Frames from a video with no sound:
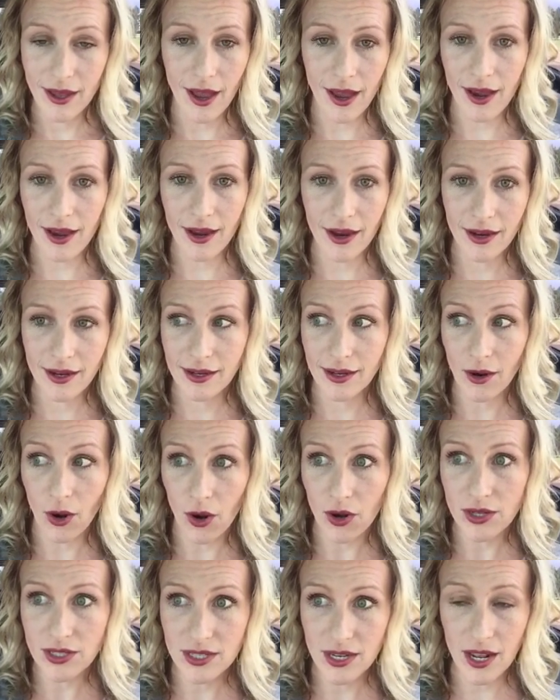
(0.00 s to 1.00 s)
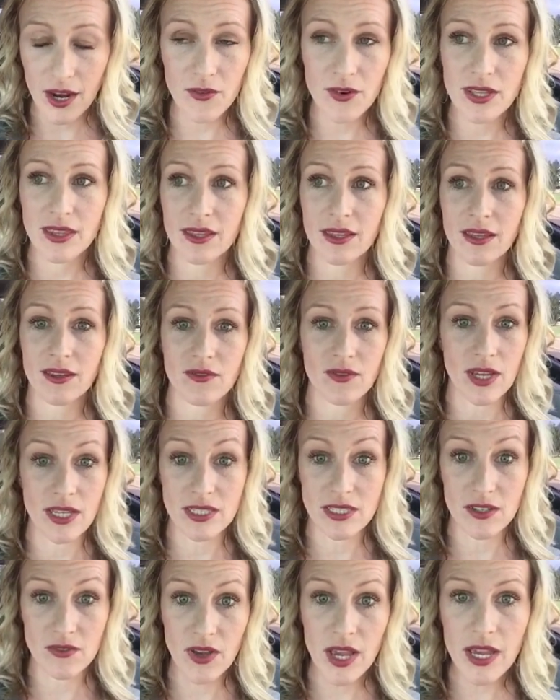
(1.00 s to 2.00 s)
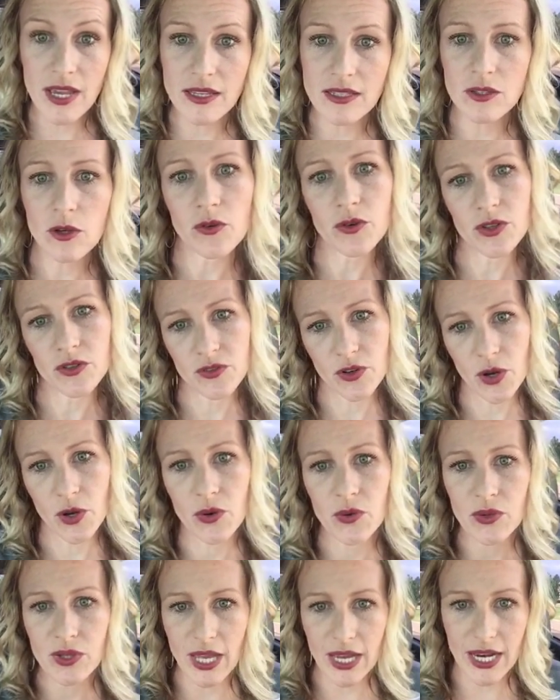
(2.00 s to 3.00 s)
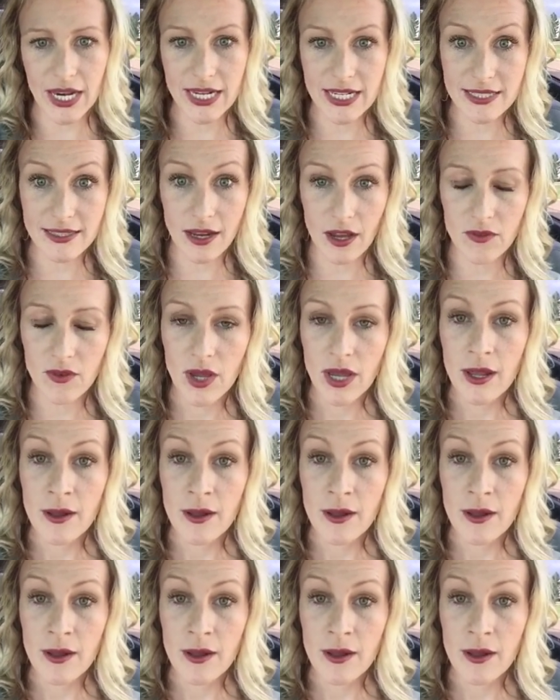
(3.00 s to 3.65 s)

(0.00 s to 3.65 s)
I did everything face to face, over the phone, that kind of stuff.